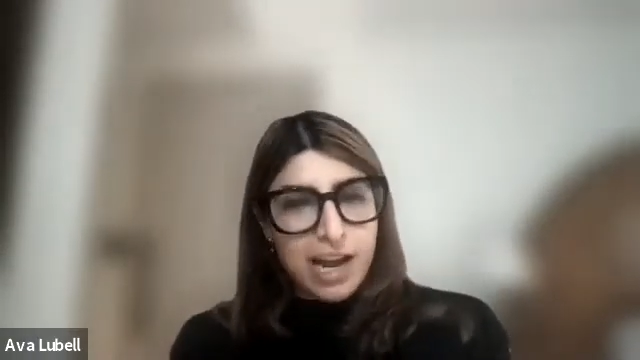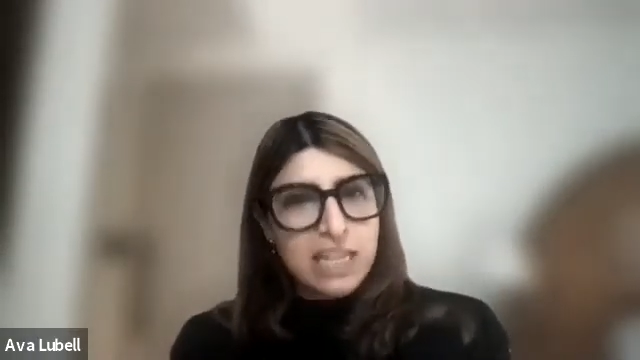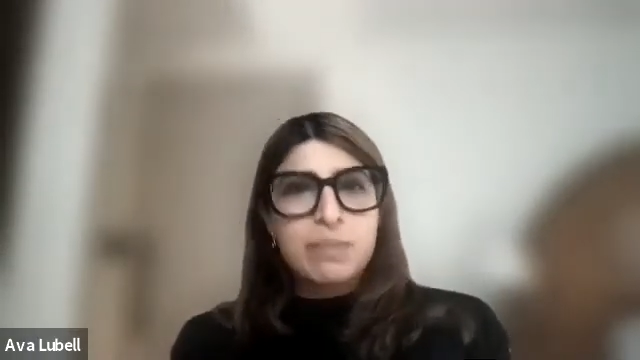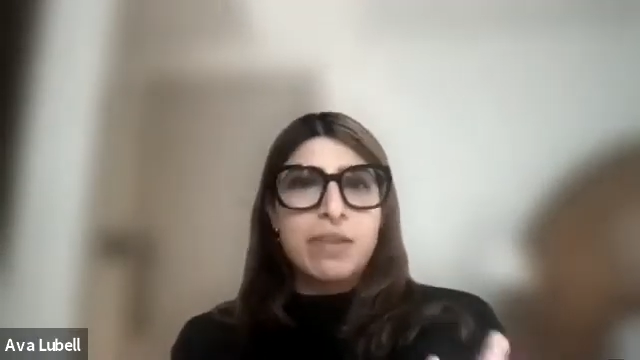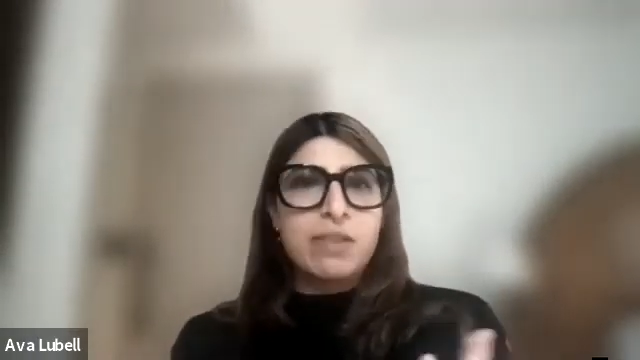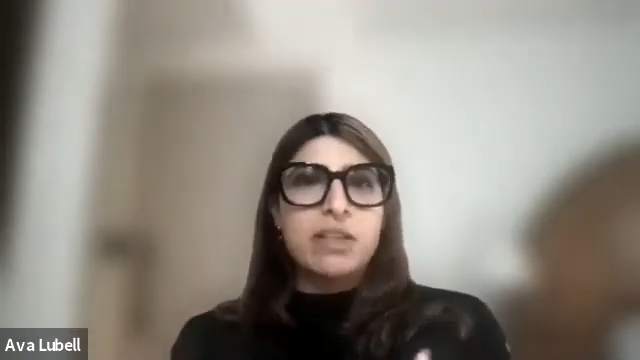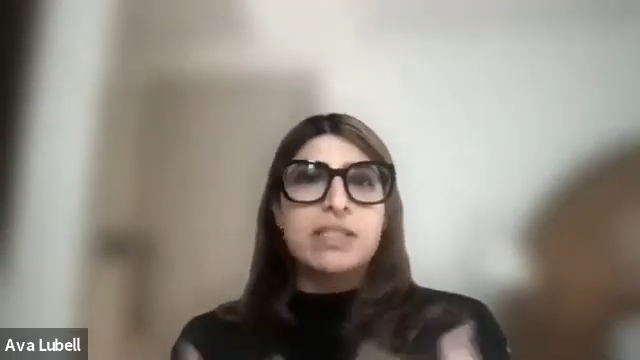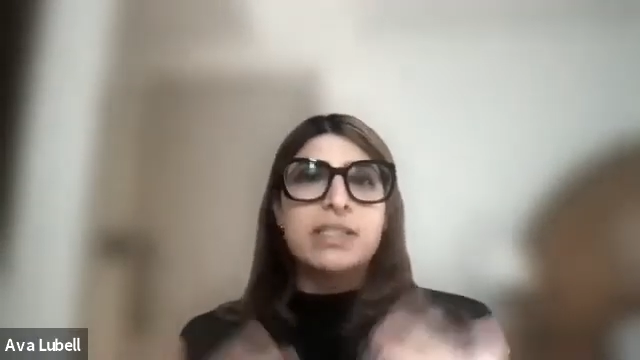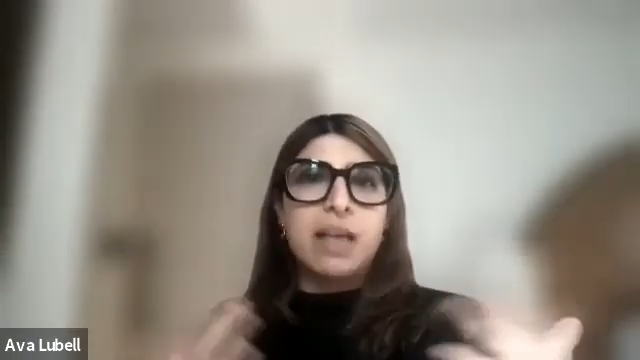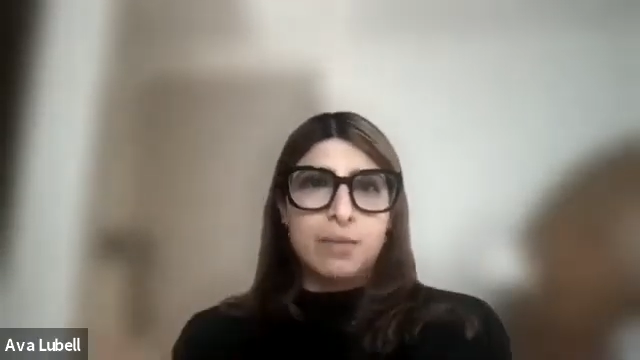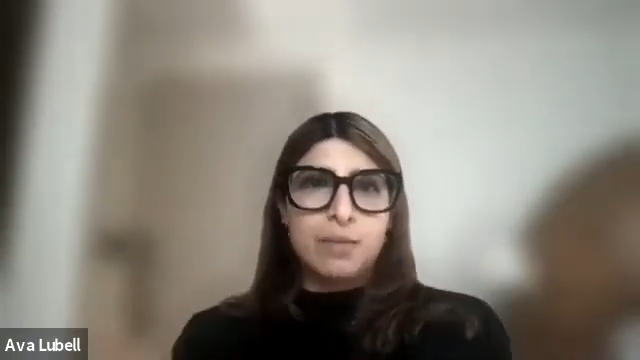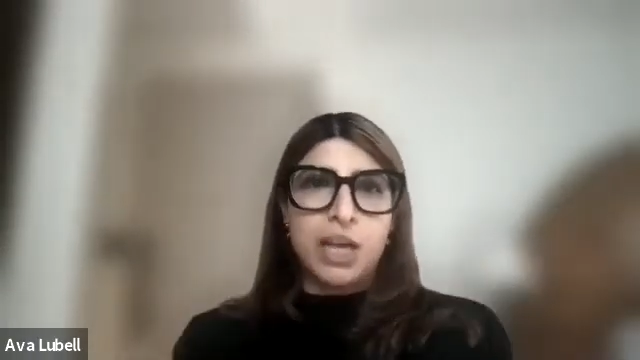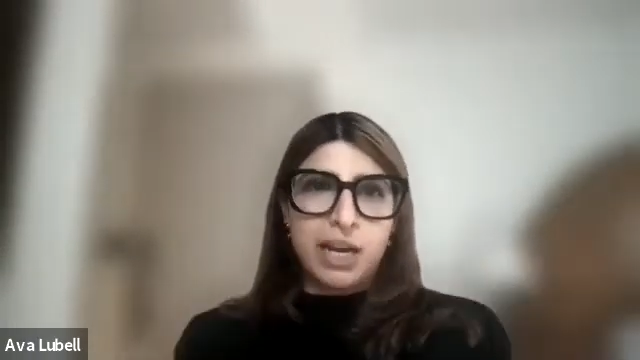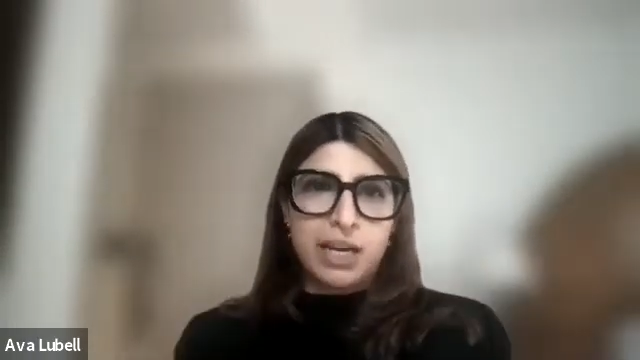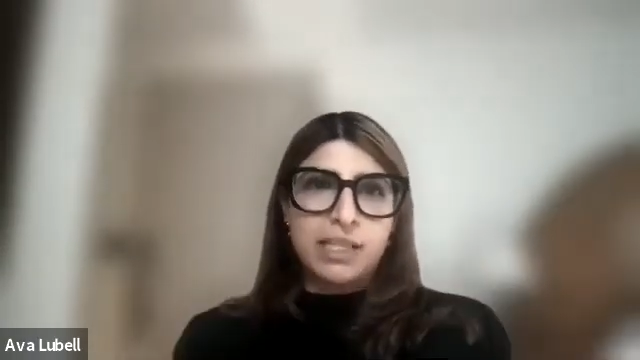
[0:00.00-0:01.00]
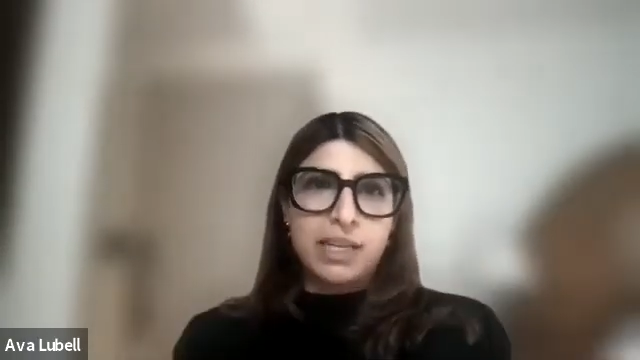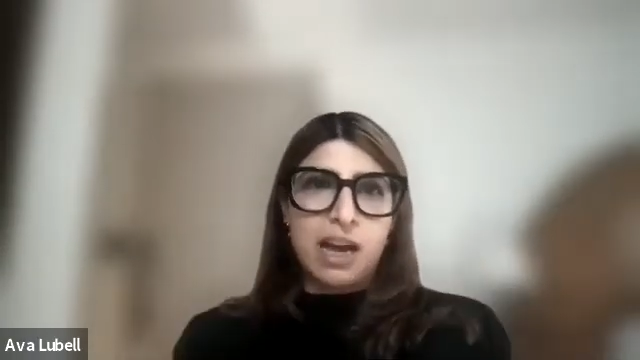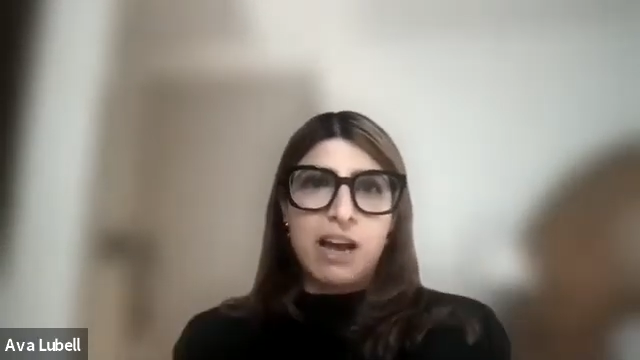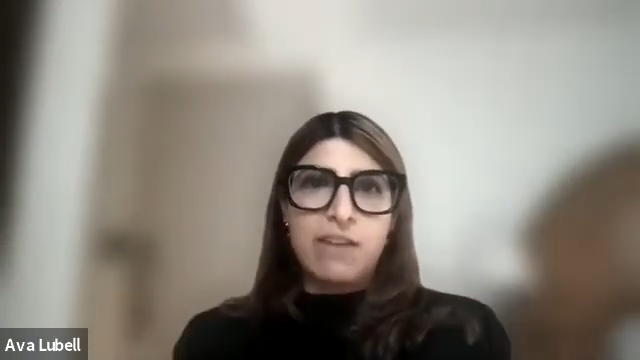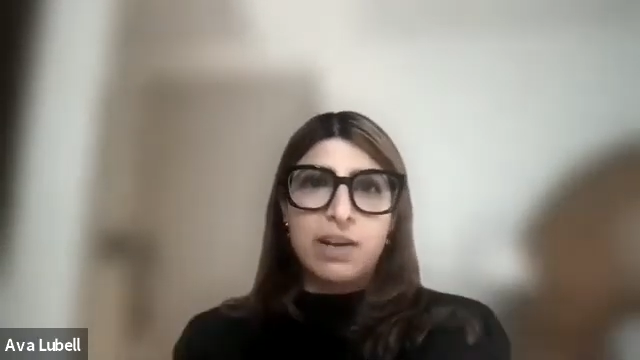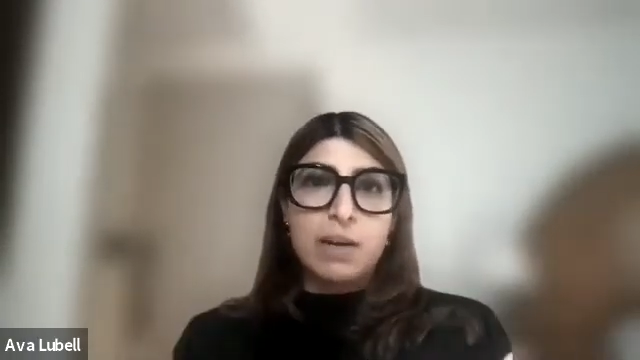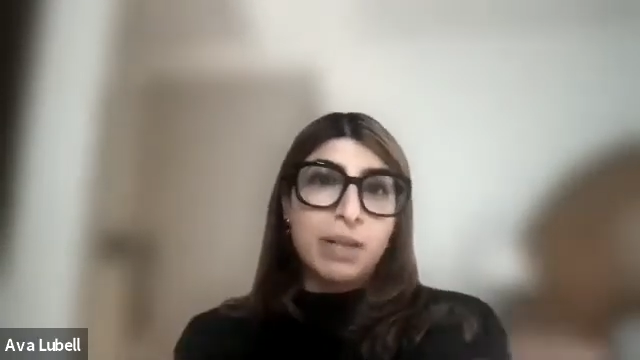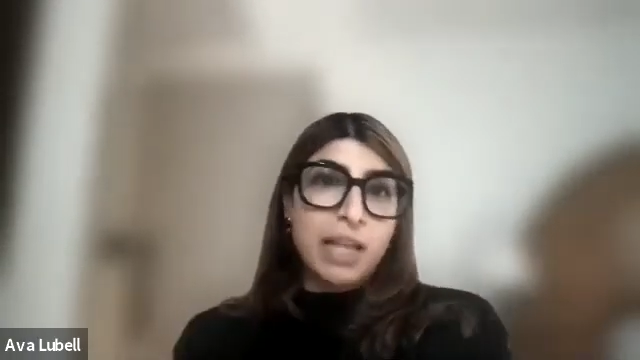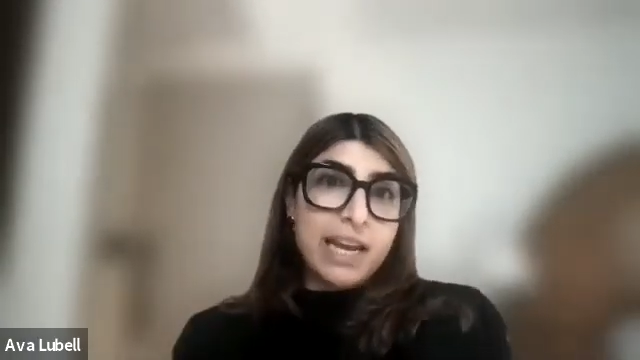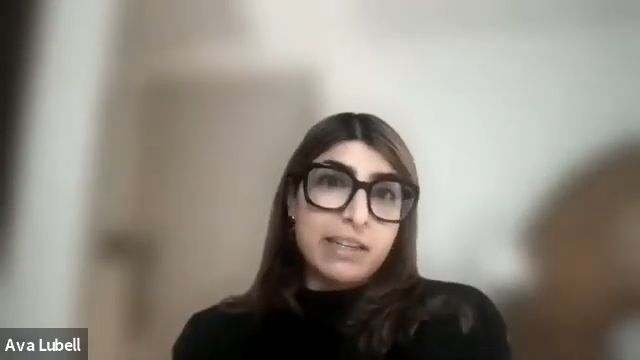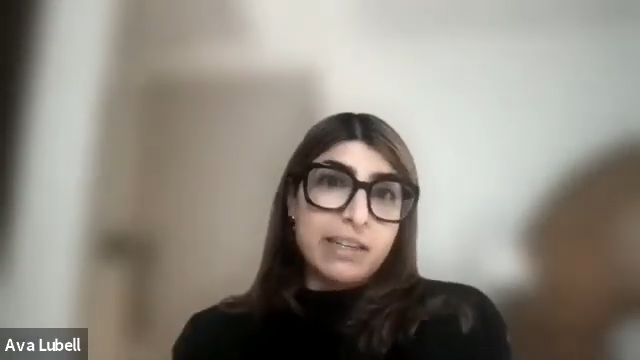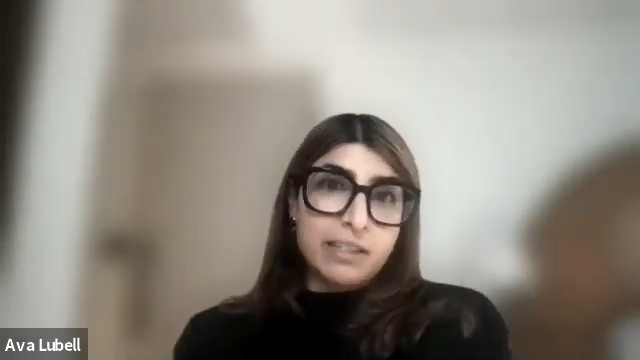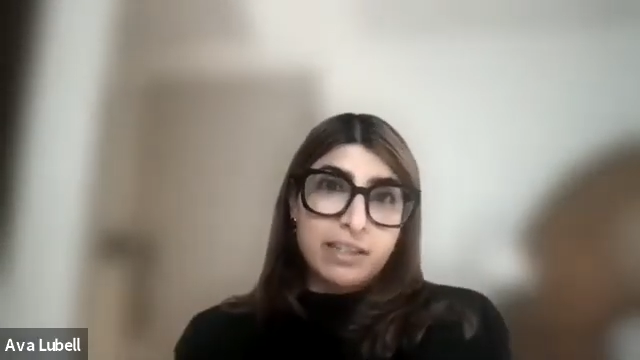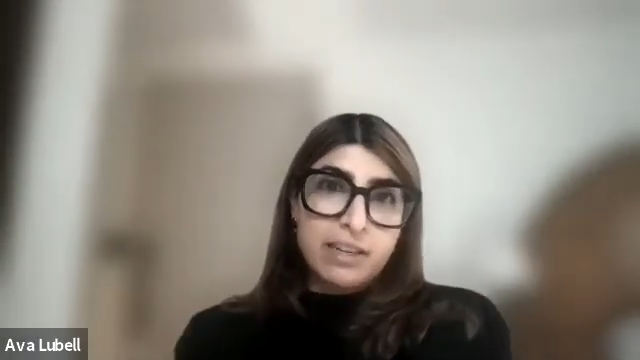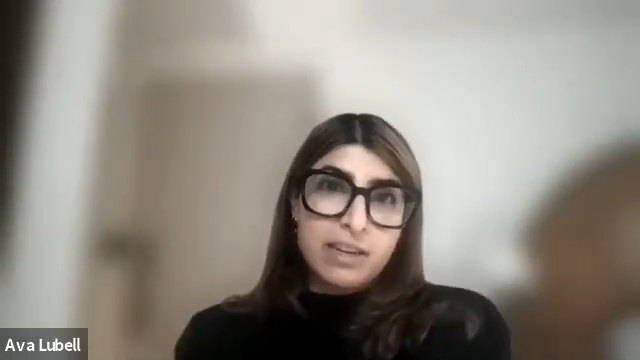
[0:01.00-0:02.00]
has been the subject of a complaint.